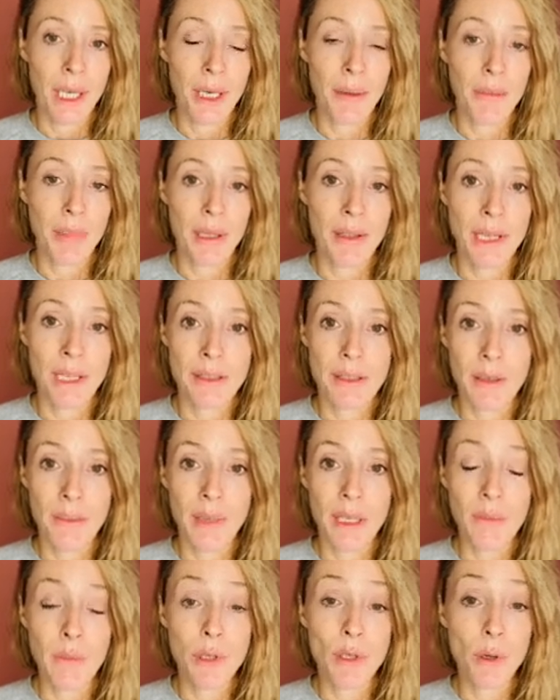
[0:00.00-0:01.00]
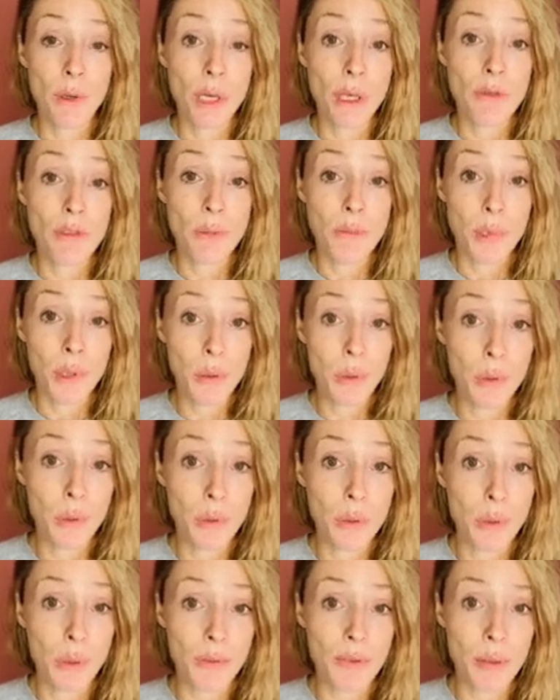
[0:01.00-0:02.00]
And by that I mean we're not going to
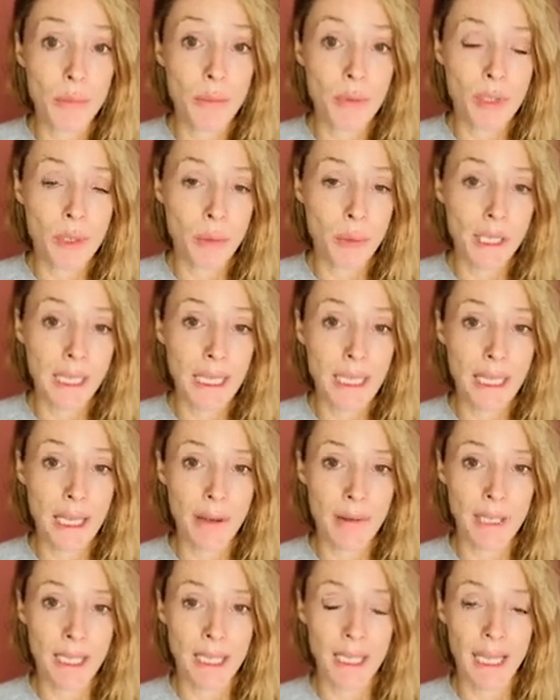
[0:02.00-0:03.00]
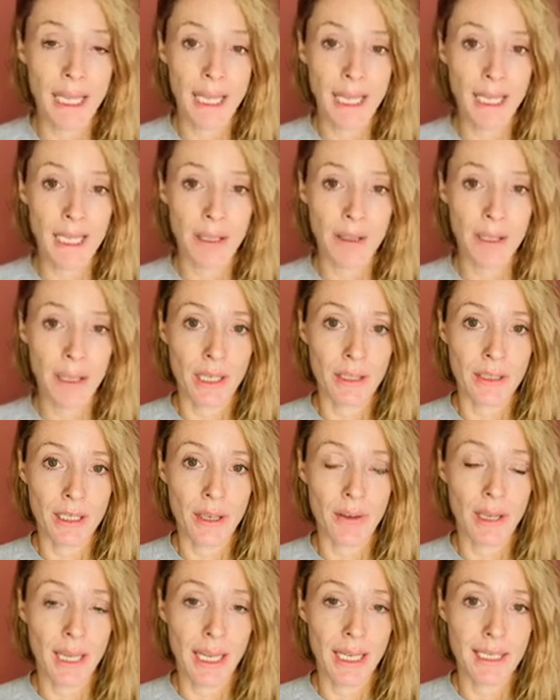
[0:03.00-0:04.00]
pause in between our inhale and
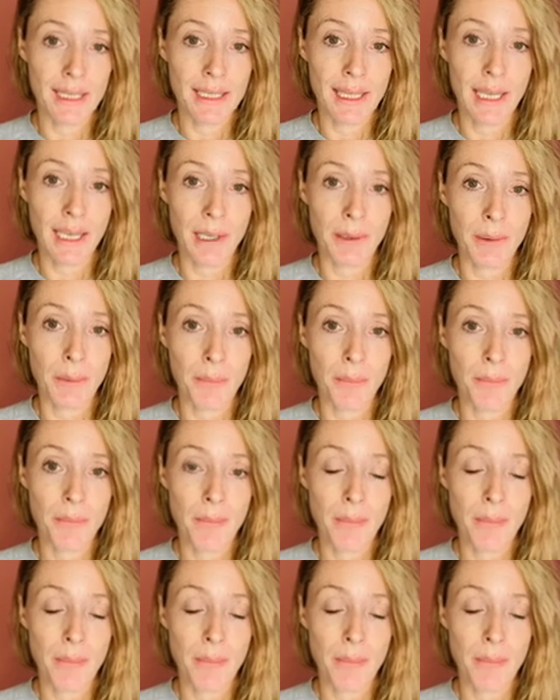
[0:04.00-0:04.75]
our exhale.